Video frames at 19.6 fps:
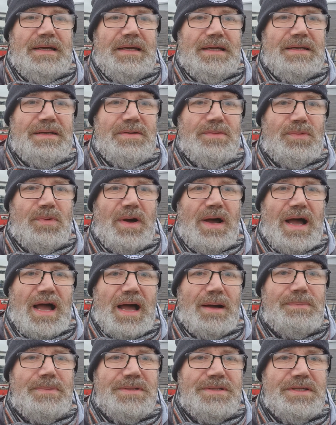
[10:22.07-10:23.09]
in what
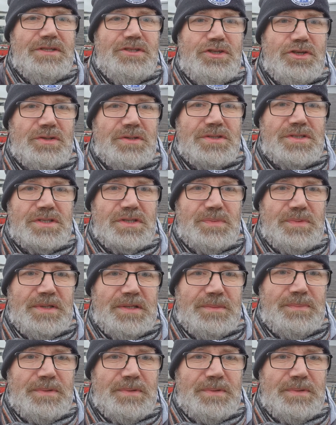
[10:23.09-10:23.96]
happened at George Square,